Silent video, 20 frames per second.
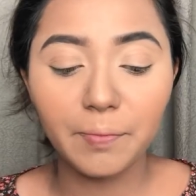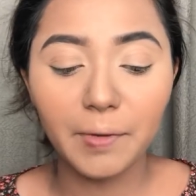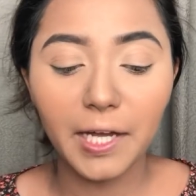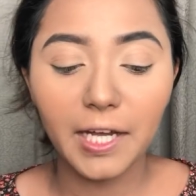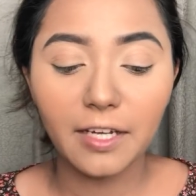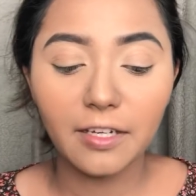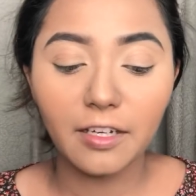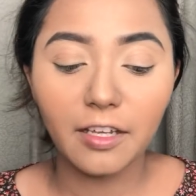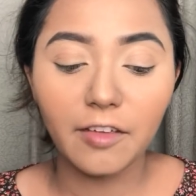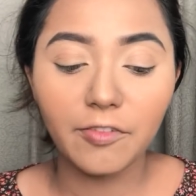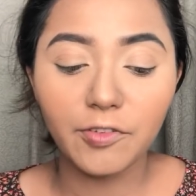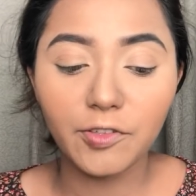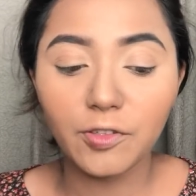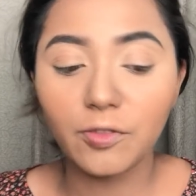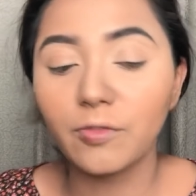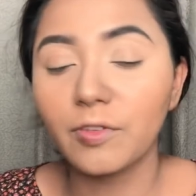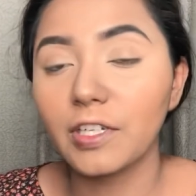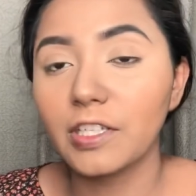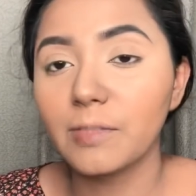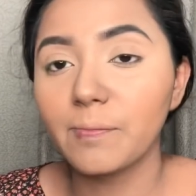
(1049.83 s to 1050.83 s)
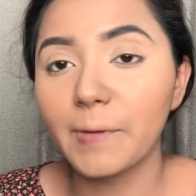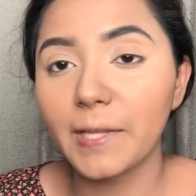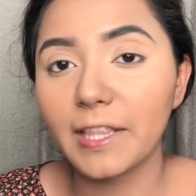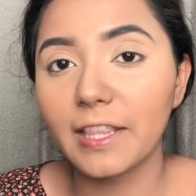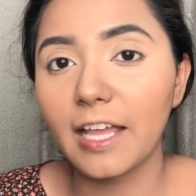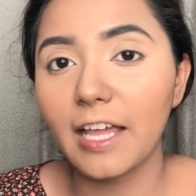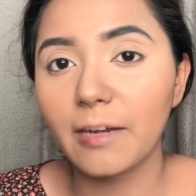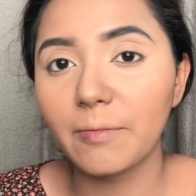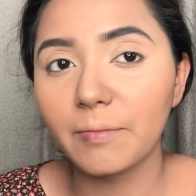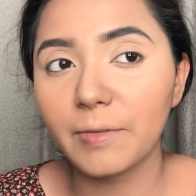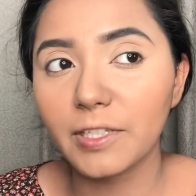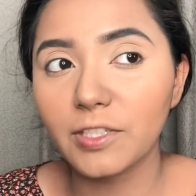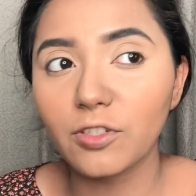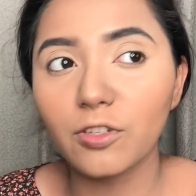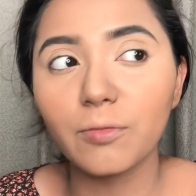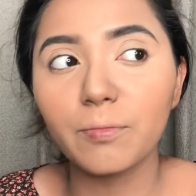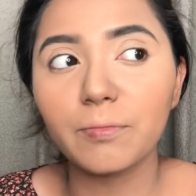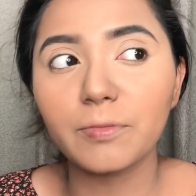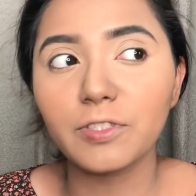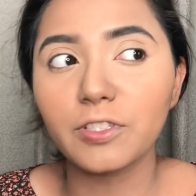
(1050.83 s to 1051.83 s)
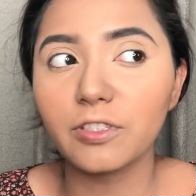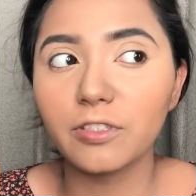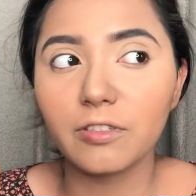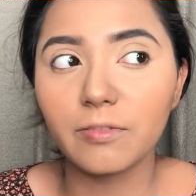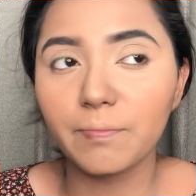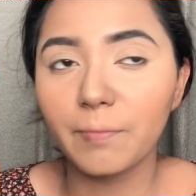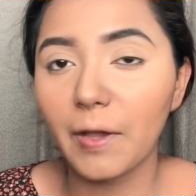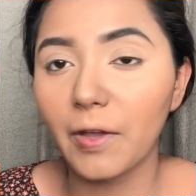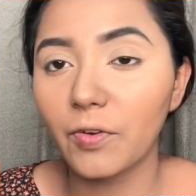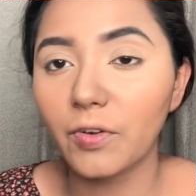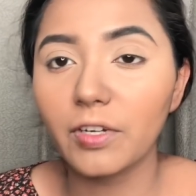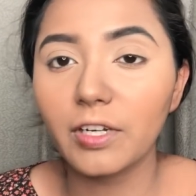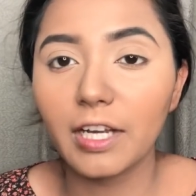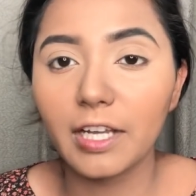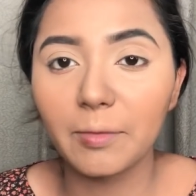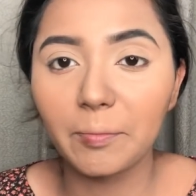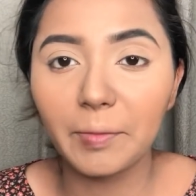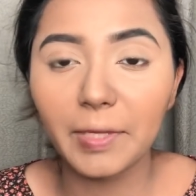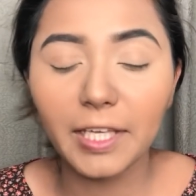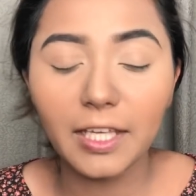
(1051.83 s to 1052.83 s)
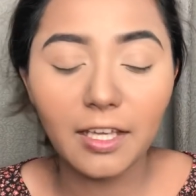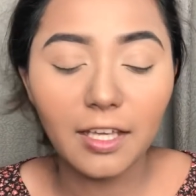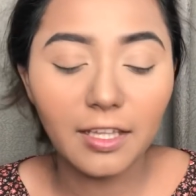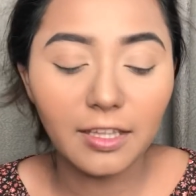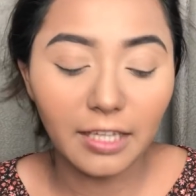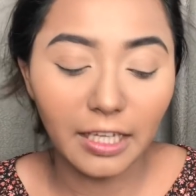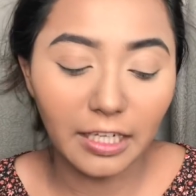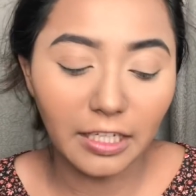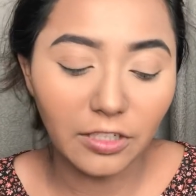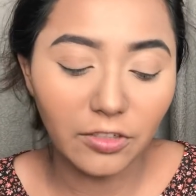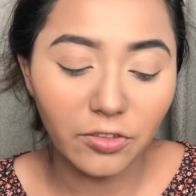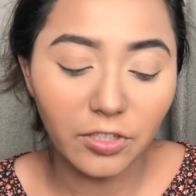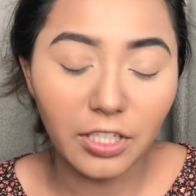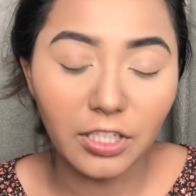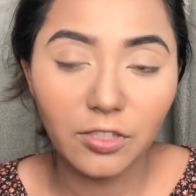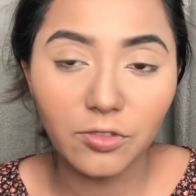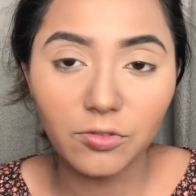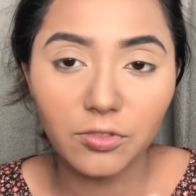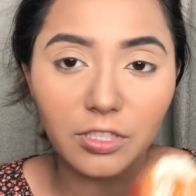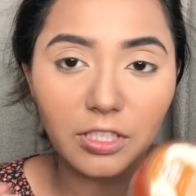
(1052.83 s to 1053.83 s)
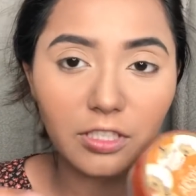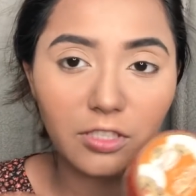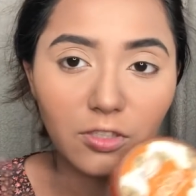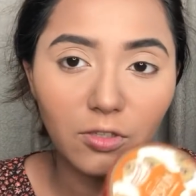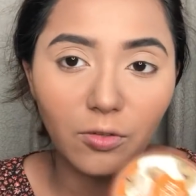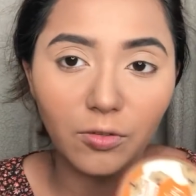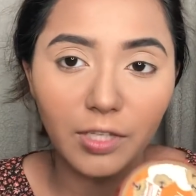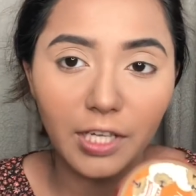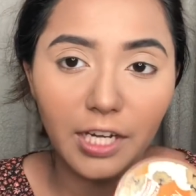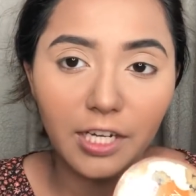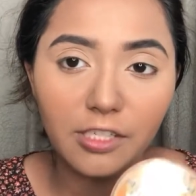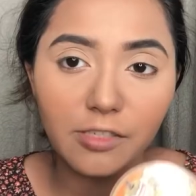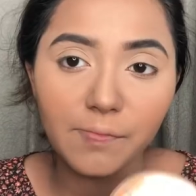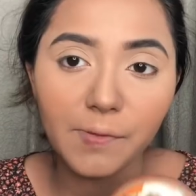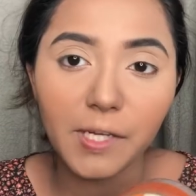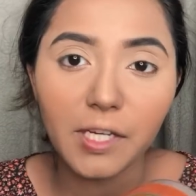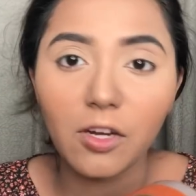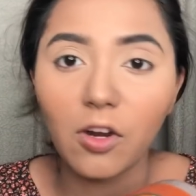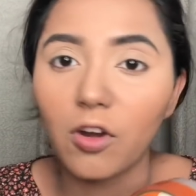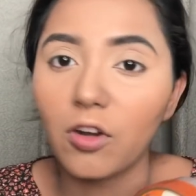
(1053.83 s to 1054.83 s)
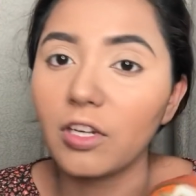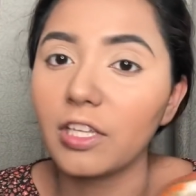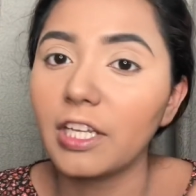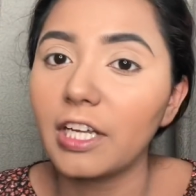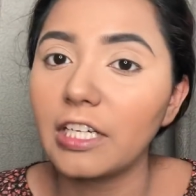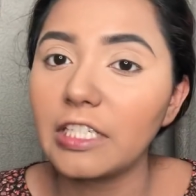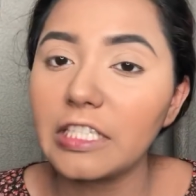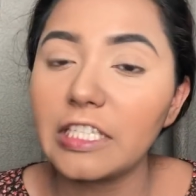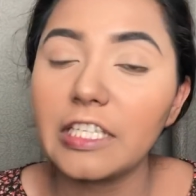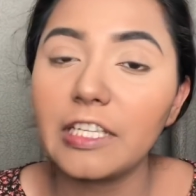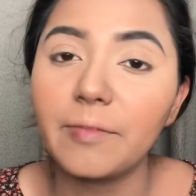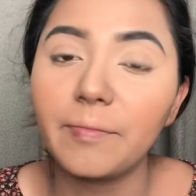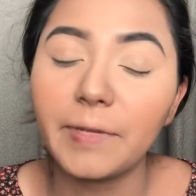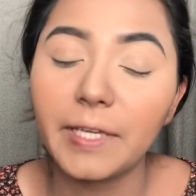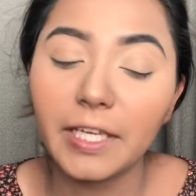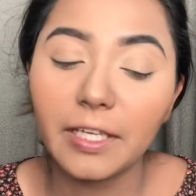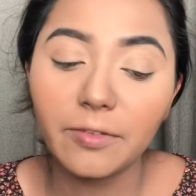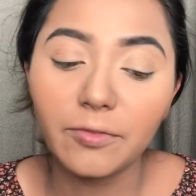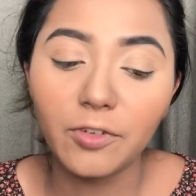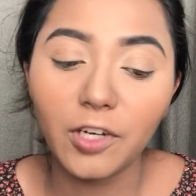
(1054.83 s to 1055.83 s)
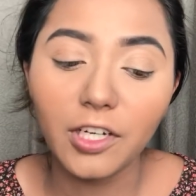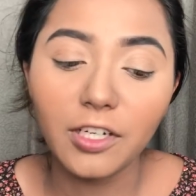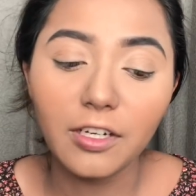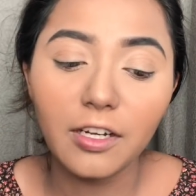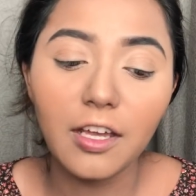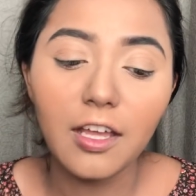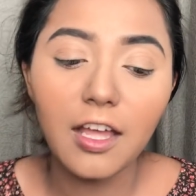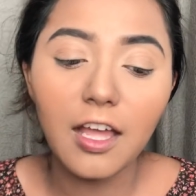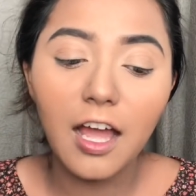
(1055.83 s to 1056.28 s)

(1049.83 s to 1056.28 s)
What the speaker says: But if you don't want to spend that much on just powder like me, then you can use this Coty Airspun or the RCMA one.